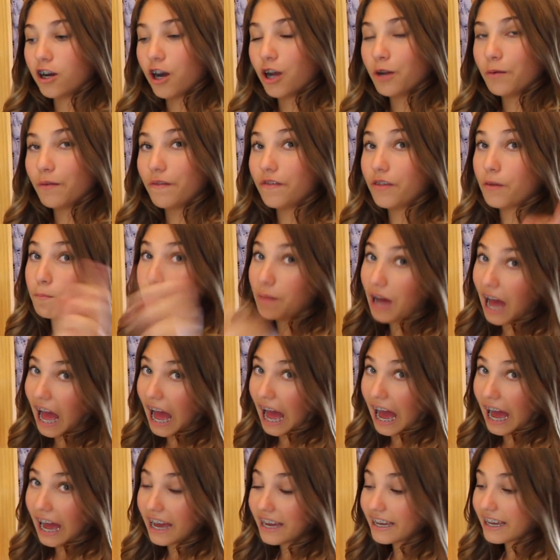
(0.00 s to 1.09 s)
go with the
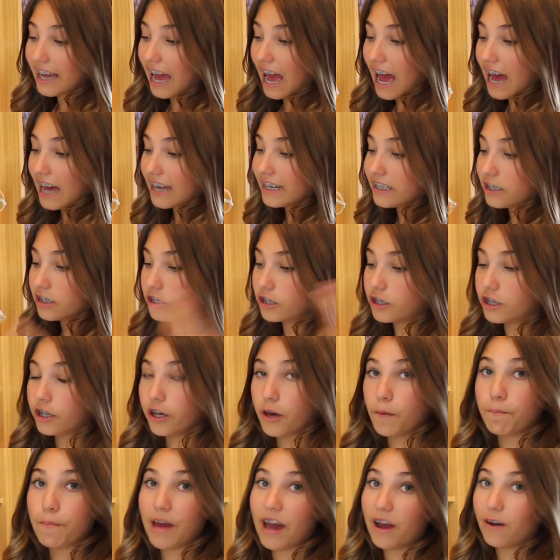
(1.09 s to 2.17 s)
bag and
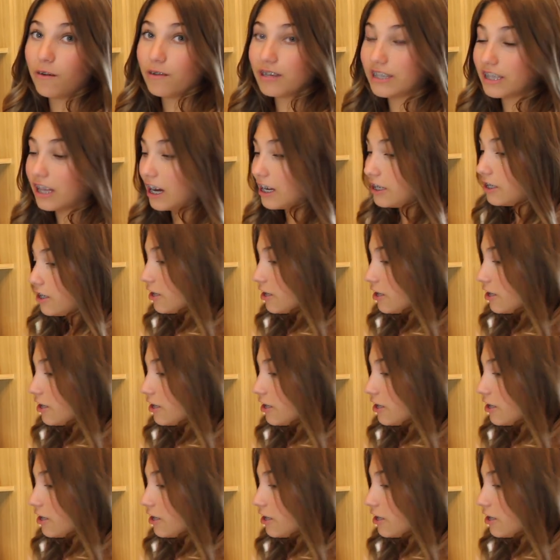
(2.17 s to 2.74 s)
the belts that I